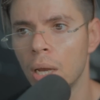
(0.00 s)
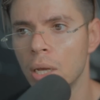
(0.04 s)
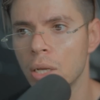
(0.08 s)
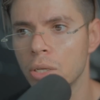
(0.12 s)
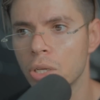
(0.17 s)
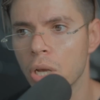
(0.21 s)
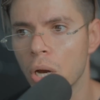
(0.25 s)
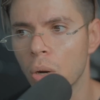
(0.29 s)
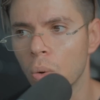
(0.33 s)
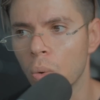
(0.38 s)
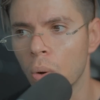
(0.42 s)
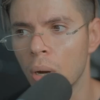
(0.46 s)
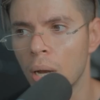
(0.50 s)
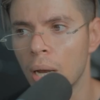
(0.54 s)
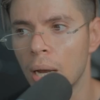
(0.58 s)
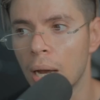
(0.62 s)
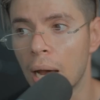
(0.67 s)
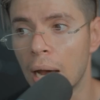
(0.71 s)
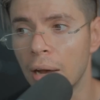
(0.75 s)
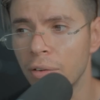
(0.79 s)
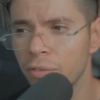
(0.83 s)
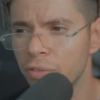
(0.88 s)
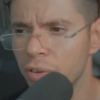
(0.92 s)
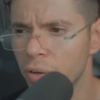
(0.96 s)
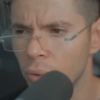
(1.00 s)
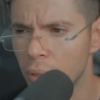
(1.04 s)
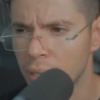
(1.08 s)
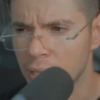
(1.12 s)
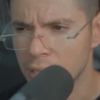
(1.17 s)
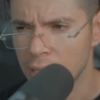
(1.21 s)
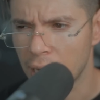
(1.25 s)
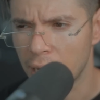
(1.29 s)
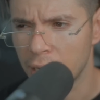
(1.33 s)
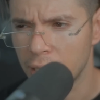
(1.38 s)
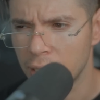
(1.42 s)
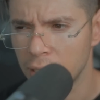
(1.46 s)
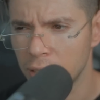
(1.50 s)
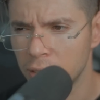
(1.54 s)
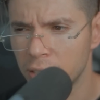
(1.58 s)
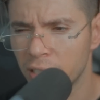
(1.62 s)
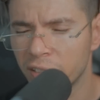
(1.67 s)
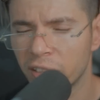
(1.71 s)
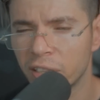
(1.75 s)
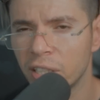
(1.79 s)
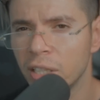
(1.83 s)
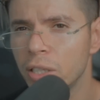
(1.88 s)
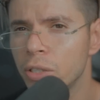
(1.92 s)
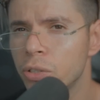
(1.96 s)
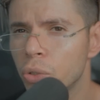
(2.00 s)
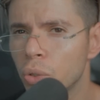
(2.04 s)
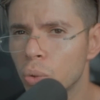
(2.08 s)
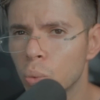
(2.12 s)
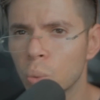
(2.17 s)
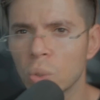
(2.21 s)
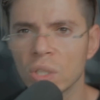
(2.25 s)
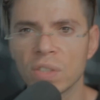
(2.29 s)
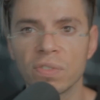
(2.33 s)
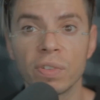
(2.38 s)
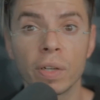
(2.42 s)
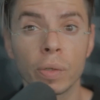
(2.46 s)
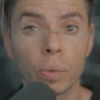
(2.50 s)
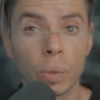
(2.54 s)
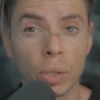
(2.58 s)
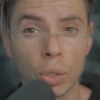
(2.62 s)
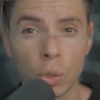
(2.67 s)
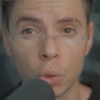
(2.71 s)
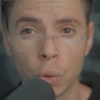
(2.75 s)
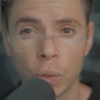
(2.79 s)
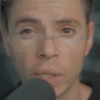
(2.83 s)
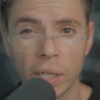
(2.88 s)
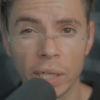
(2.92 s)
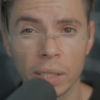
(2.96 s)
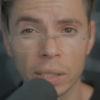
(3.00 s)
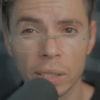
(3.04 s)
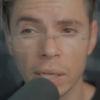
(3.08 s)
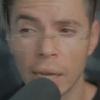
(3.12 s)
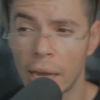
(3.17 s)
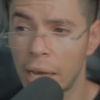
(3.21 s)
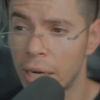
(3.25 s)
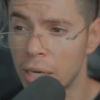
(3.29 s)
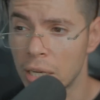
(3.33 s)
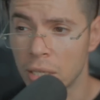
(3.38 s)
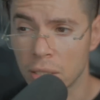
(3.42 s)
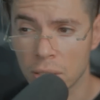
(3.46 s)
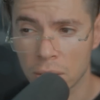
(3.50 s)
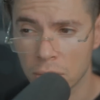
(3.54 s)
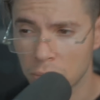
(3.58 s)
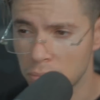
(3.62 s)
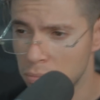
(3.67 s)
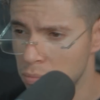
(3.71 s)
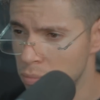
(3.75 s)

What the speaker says: So I'm very excited. The teaser was very intriguing and it's